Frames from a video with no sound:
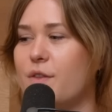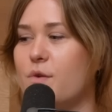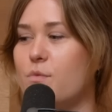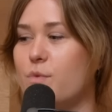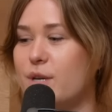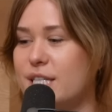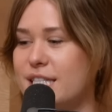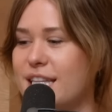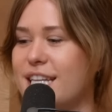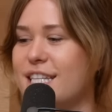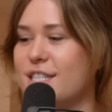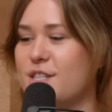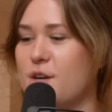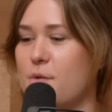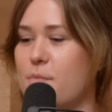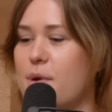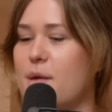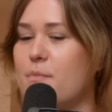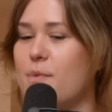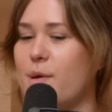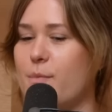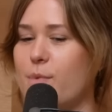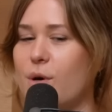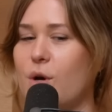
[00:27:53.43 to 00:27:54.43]
The reason that so
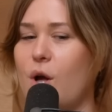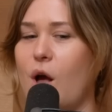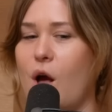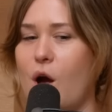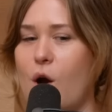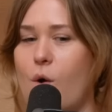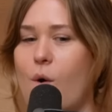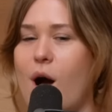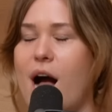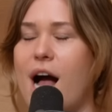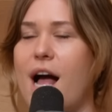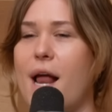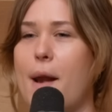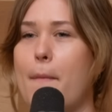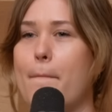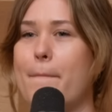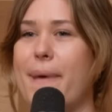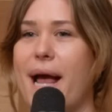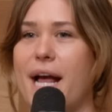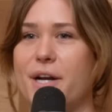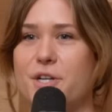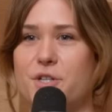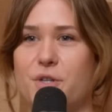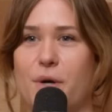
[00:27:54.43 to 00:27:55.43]
many people go on
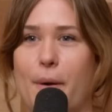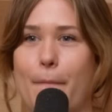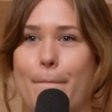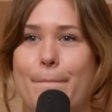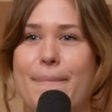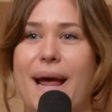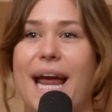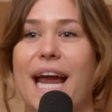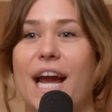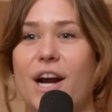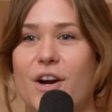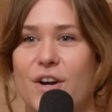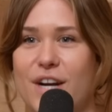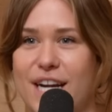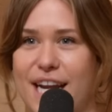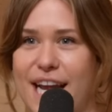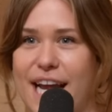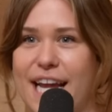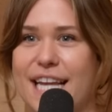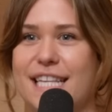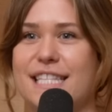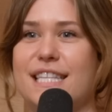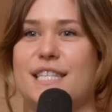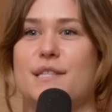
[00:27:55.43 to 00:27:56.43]
Bachelor in
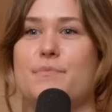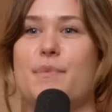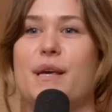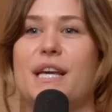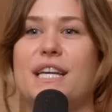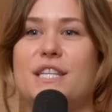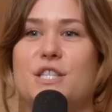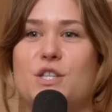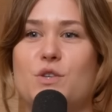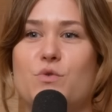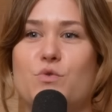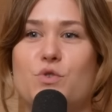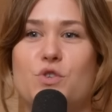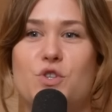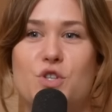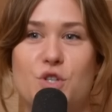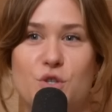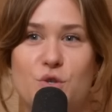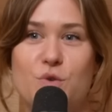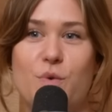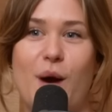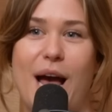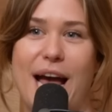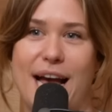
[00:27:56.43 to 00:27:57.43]
Paradise is because you
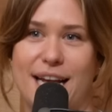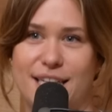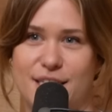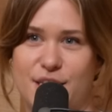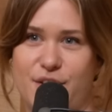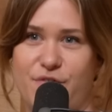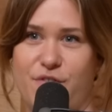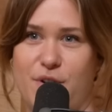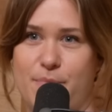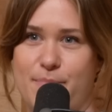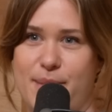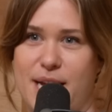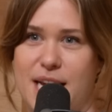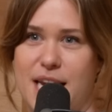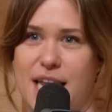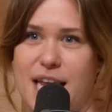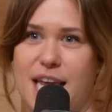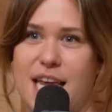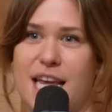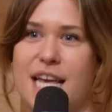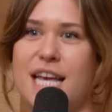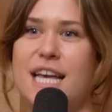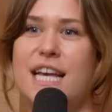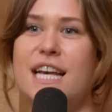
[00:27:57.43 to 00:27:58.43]
do ask for
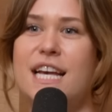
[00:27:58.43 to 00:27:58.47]
money.